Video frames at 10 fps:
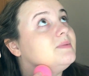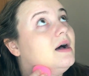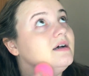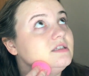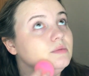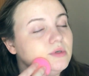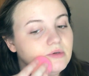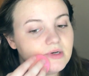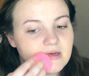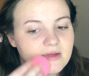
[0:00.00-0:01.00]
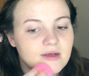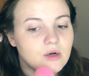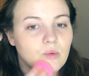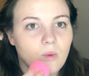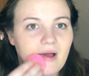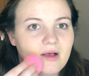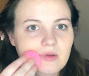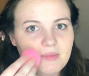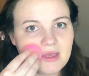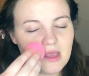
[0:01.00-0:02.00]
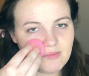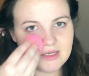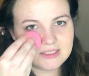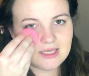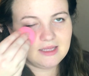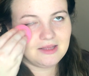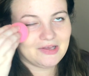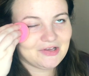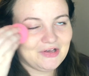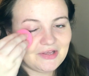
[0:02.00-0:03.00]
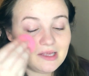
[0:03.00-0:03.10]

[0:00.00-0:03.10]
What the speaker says: possible while making my skin look good.